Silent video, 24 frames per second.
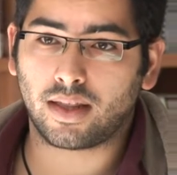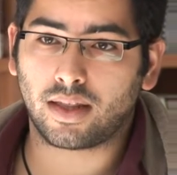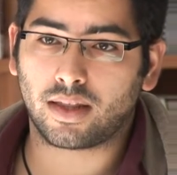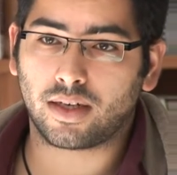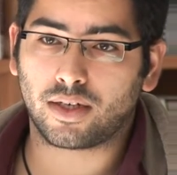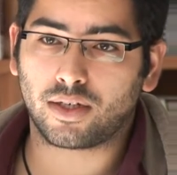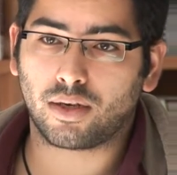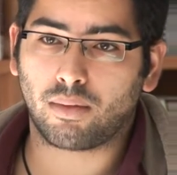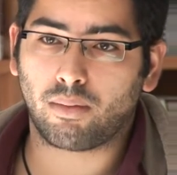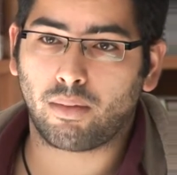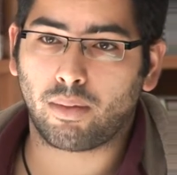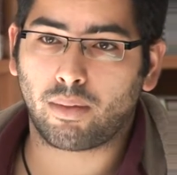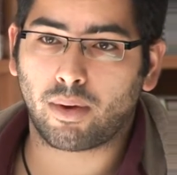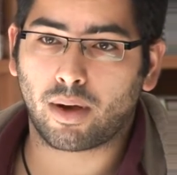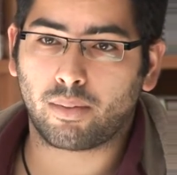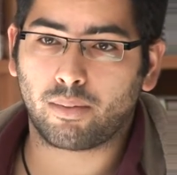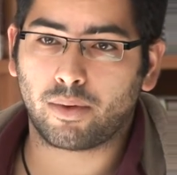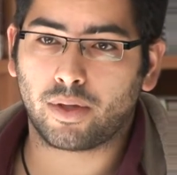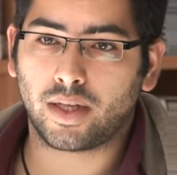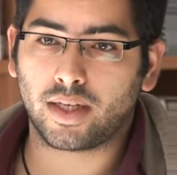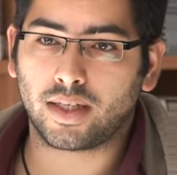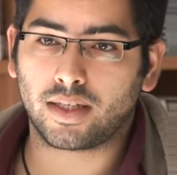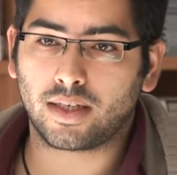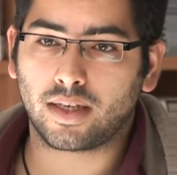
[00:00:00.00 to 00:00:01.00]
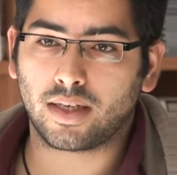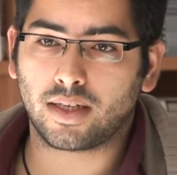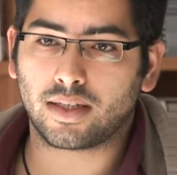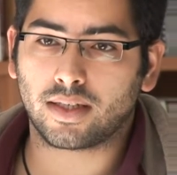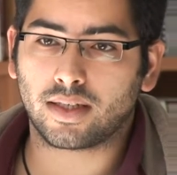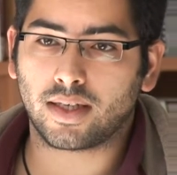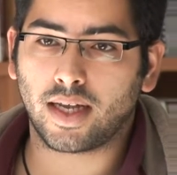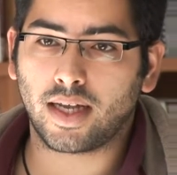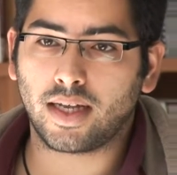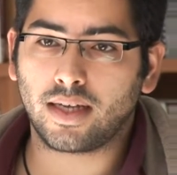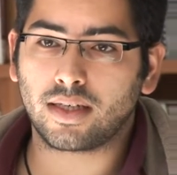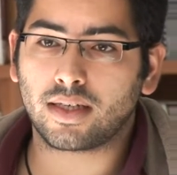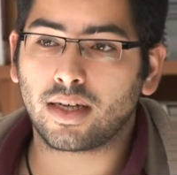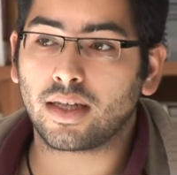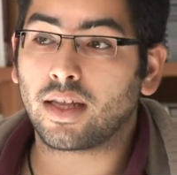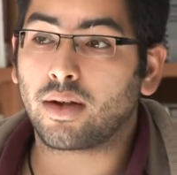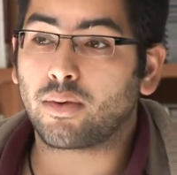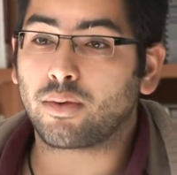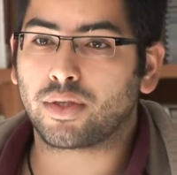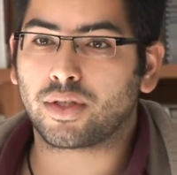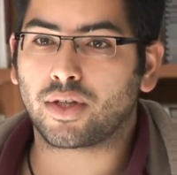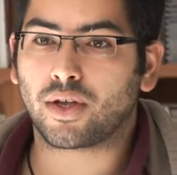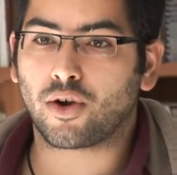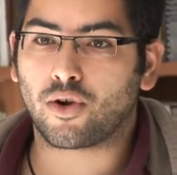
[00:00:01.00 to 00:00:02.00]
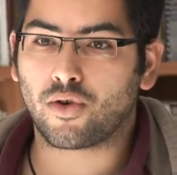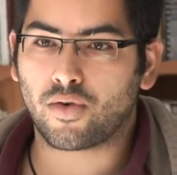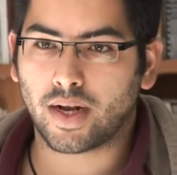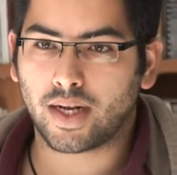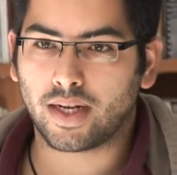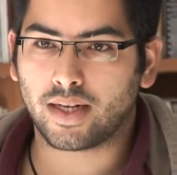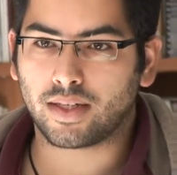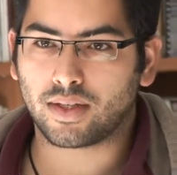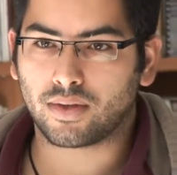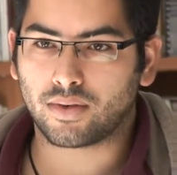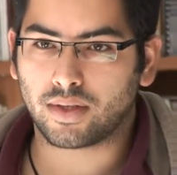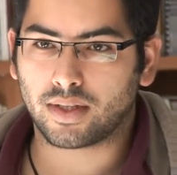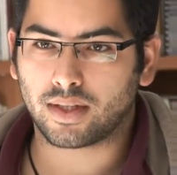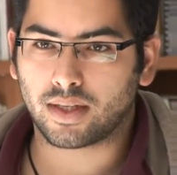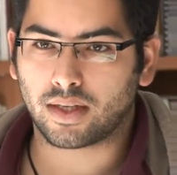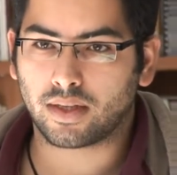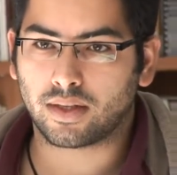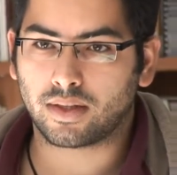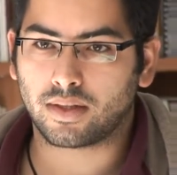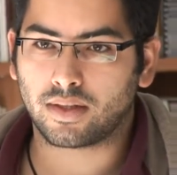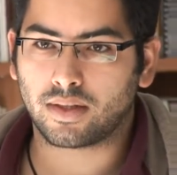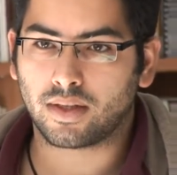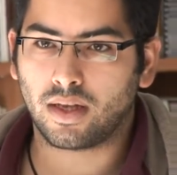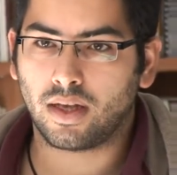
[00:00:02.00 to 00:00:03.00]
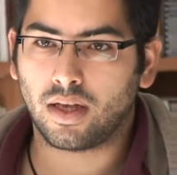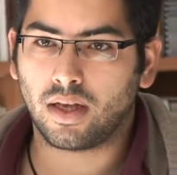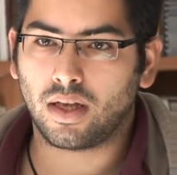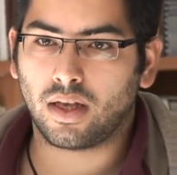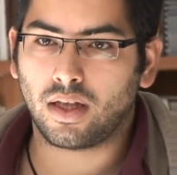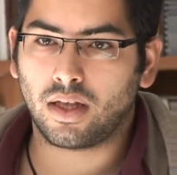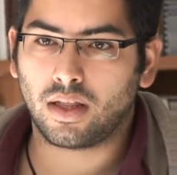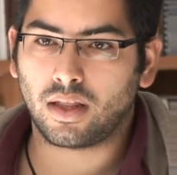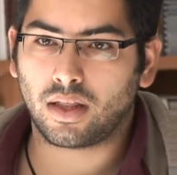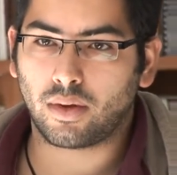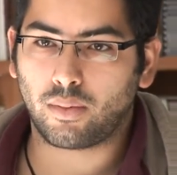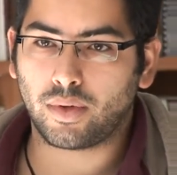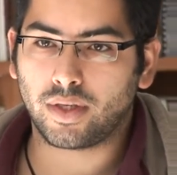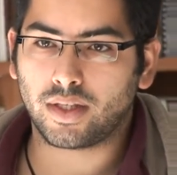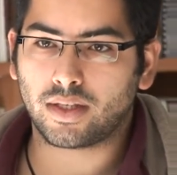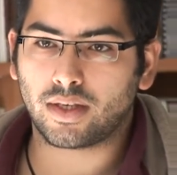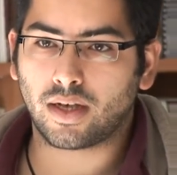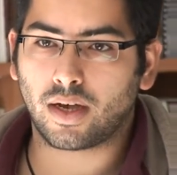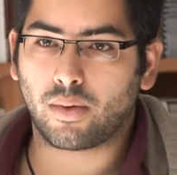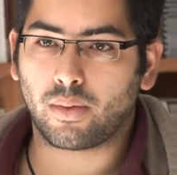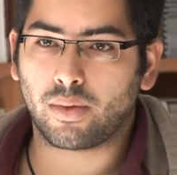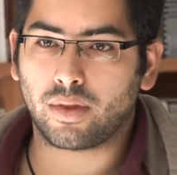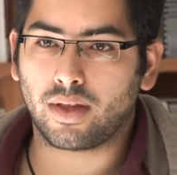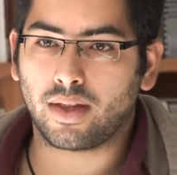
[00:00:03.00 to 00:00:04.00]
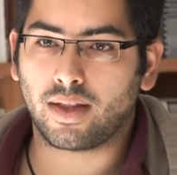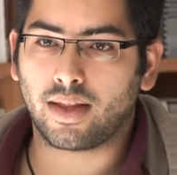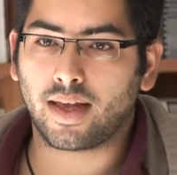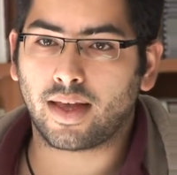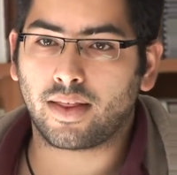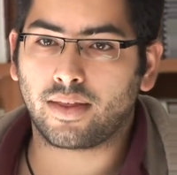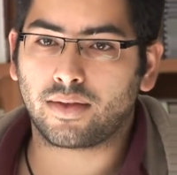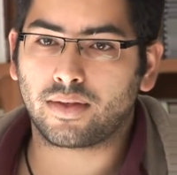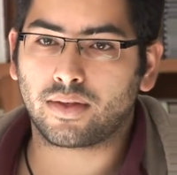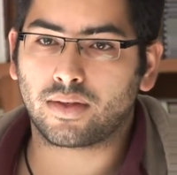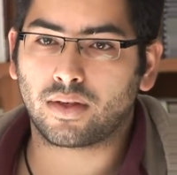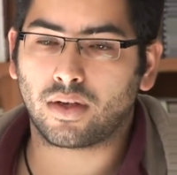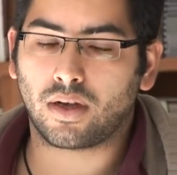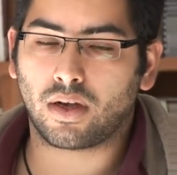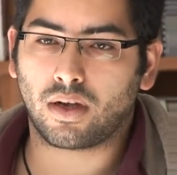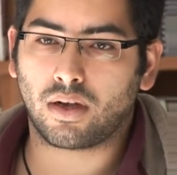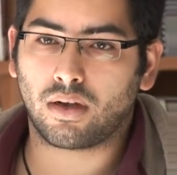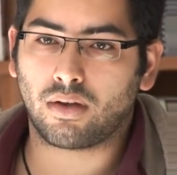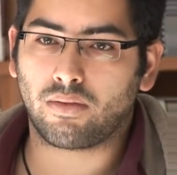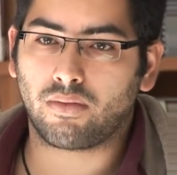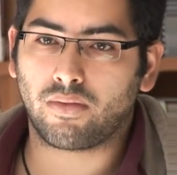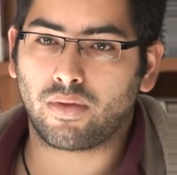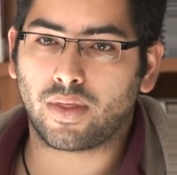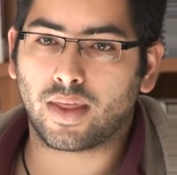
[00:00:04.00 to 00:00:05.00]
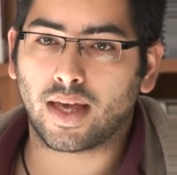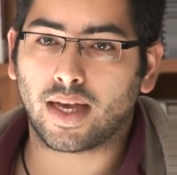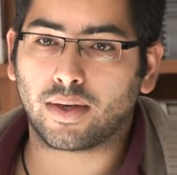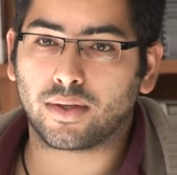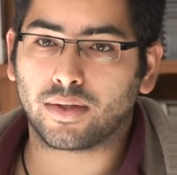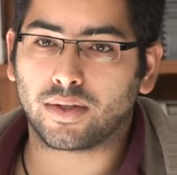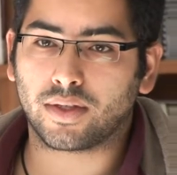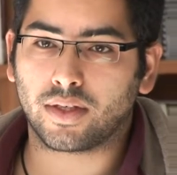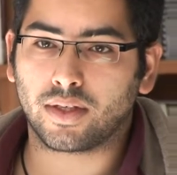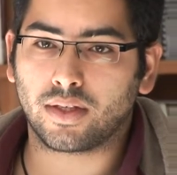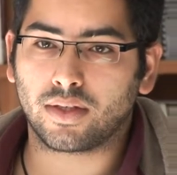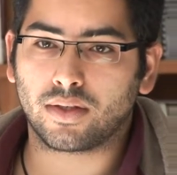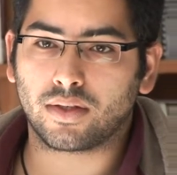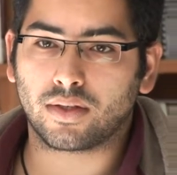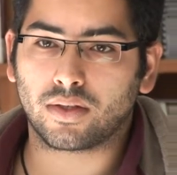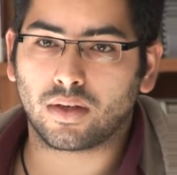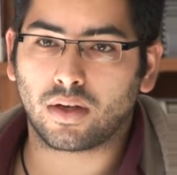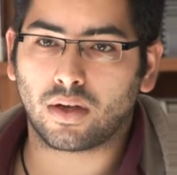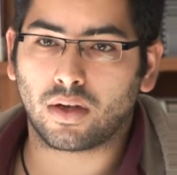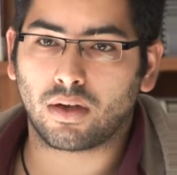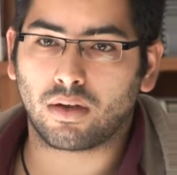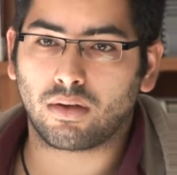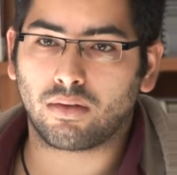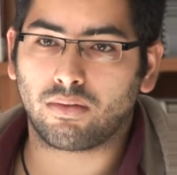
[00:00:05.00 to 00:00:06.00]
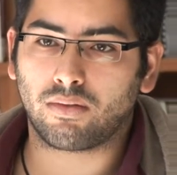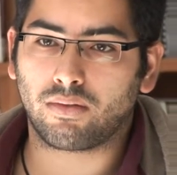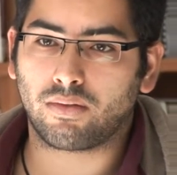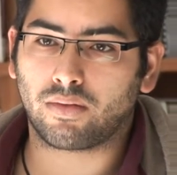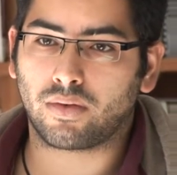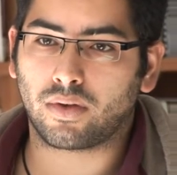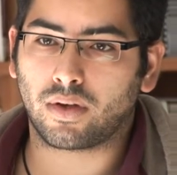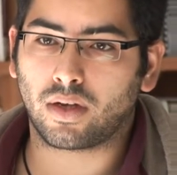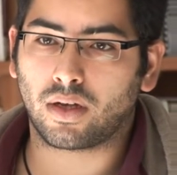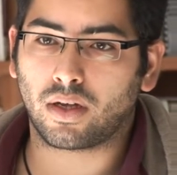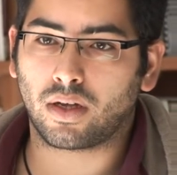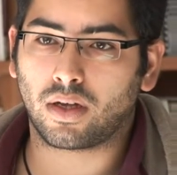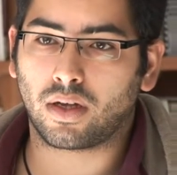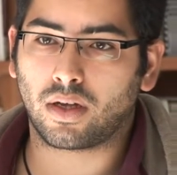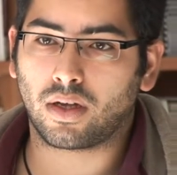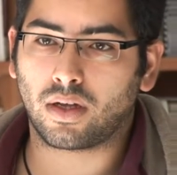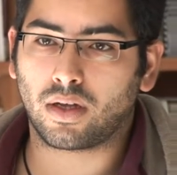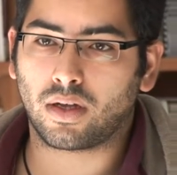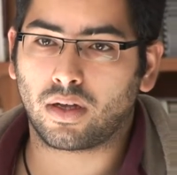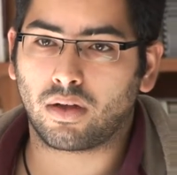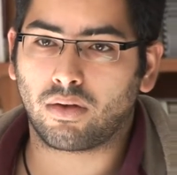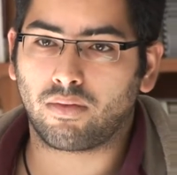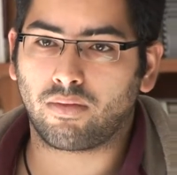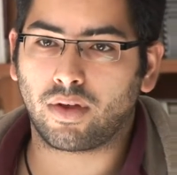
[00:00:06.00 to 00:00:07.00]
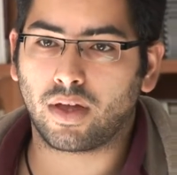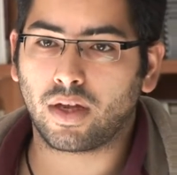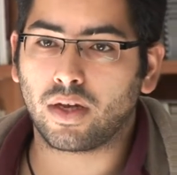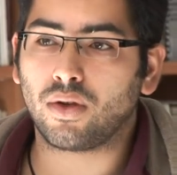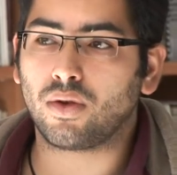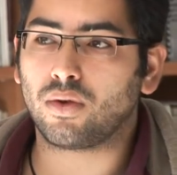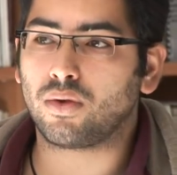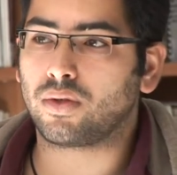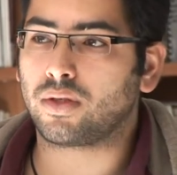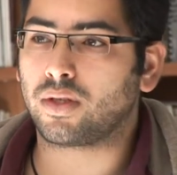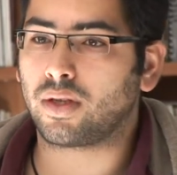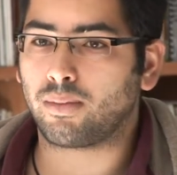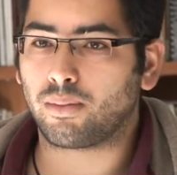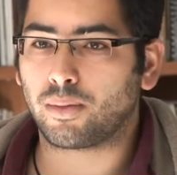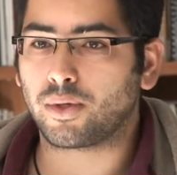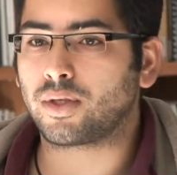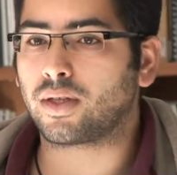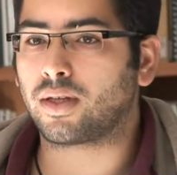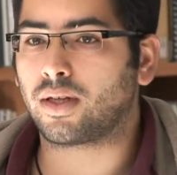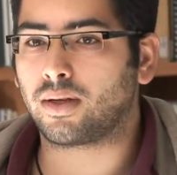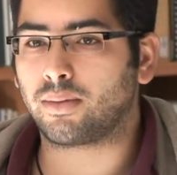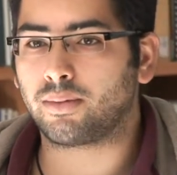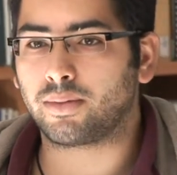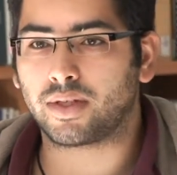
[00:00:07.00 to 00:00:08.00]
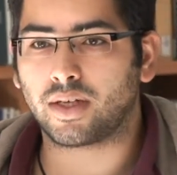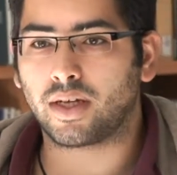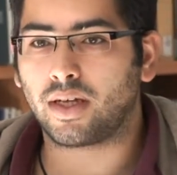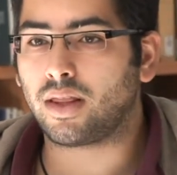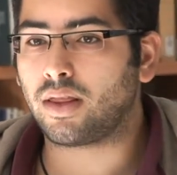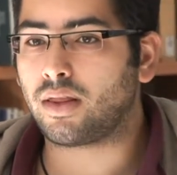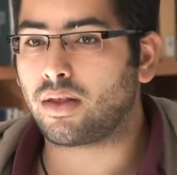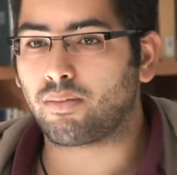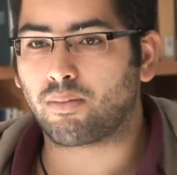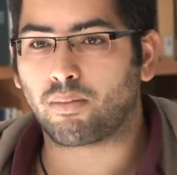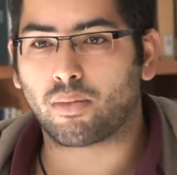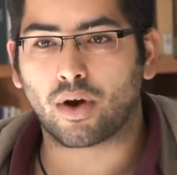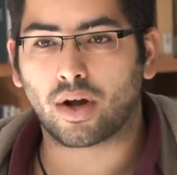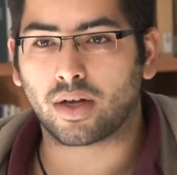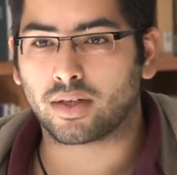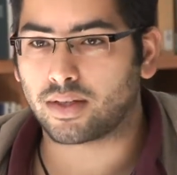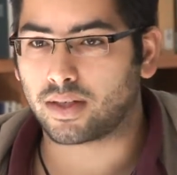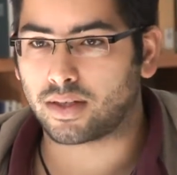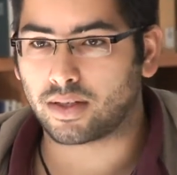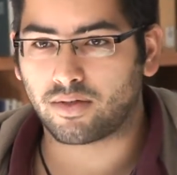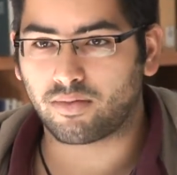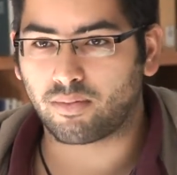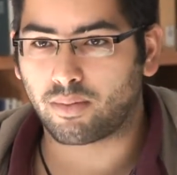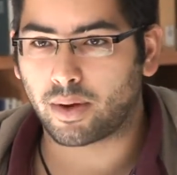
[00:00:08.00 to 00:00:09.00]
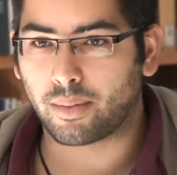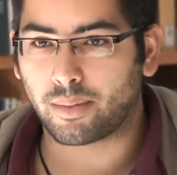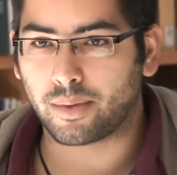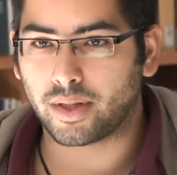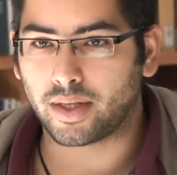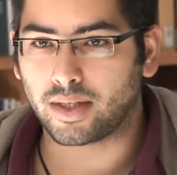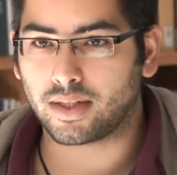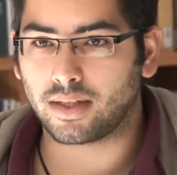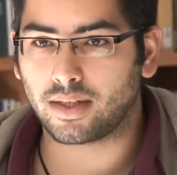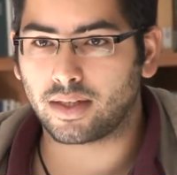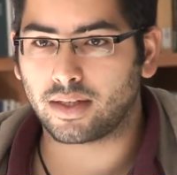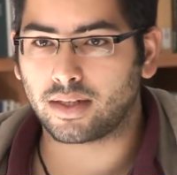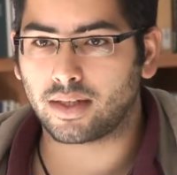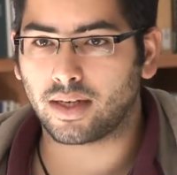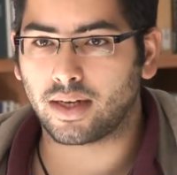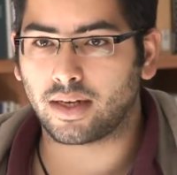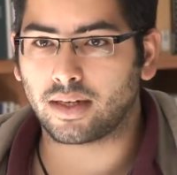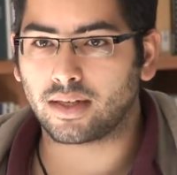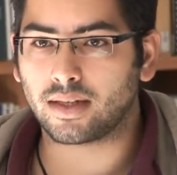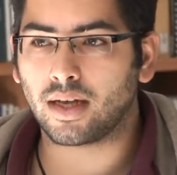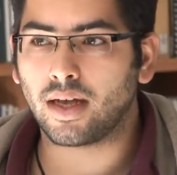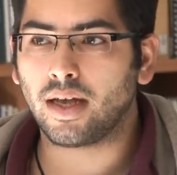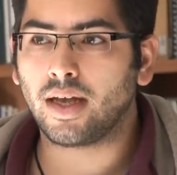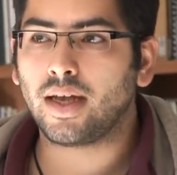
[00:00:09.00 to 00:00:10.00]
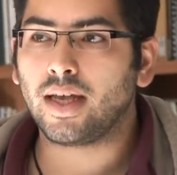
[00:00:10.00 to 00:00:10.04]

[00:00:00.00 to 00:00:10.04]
that there should be population exchange, and there was the horrendous results that we saw with the deaths of thousands of Hindus and Muslims in the process of population exchange.